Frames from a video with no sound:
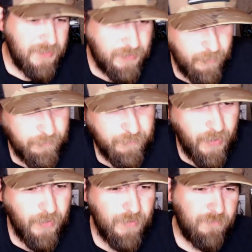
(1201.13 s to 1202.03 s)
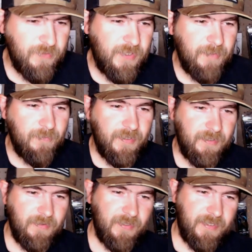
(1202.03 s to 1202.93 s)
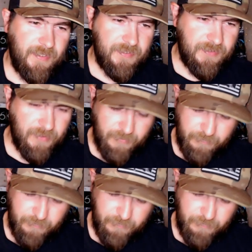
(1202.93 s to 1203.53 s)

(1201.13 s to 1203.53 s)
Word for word: going to fire you if you keep leak, leaking that stuff.